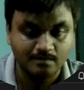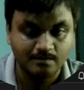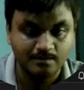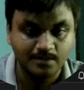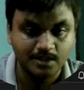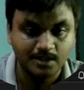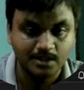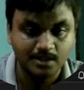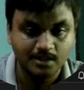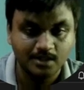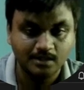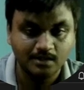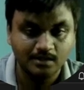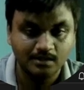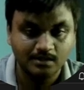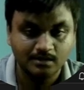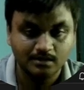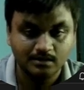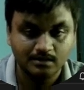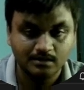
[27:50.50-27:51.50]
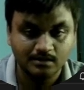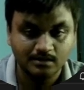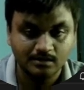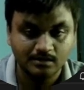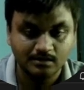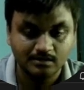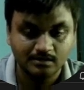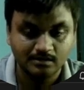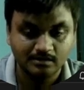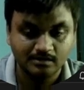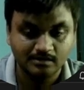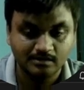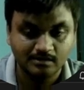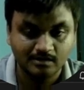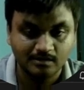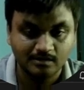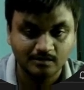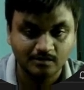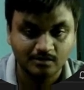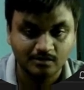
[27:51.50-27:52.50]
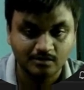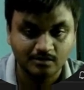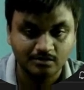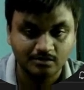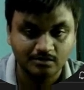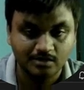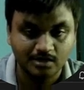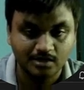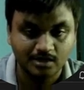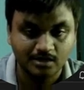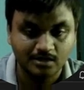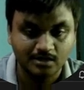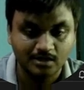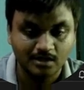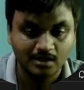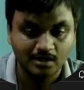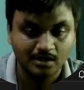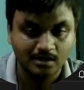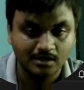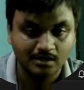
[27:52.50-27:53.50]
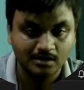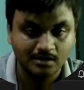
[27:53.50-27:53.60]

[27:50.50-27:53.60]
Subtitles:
P in this, I'm going to take the